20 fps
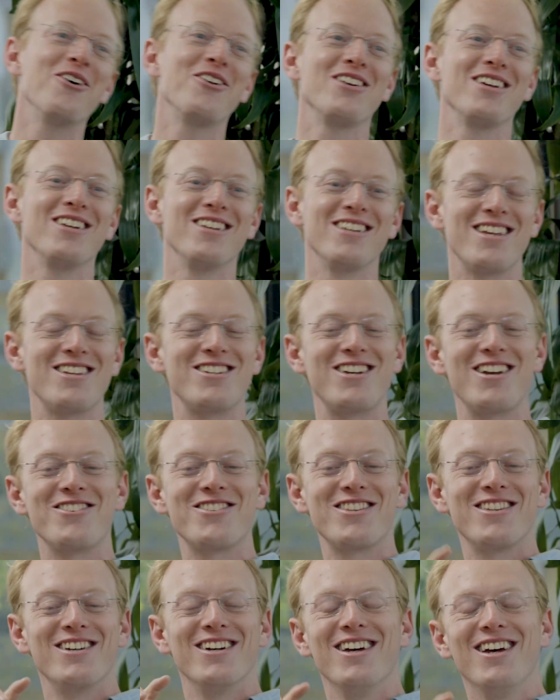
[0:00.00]
or they
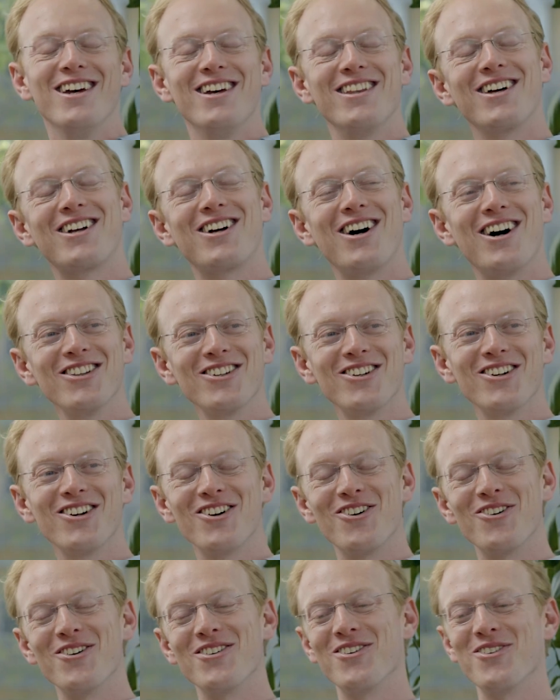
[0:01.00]
change the
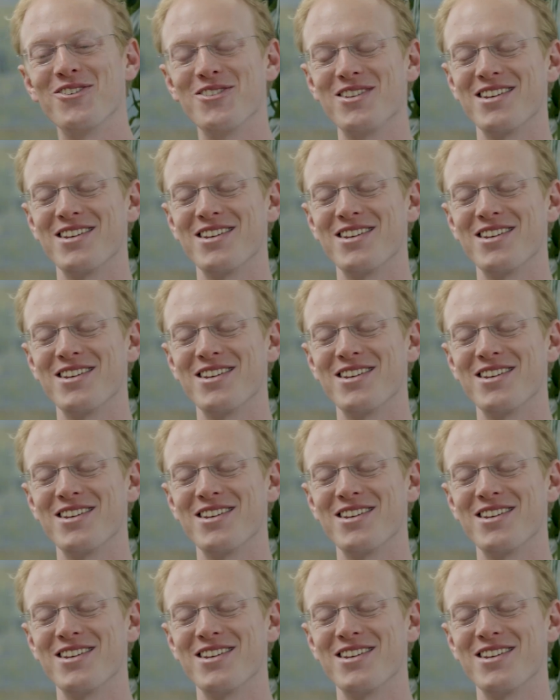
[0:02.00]
color or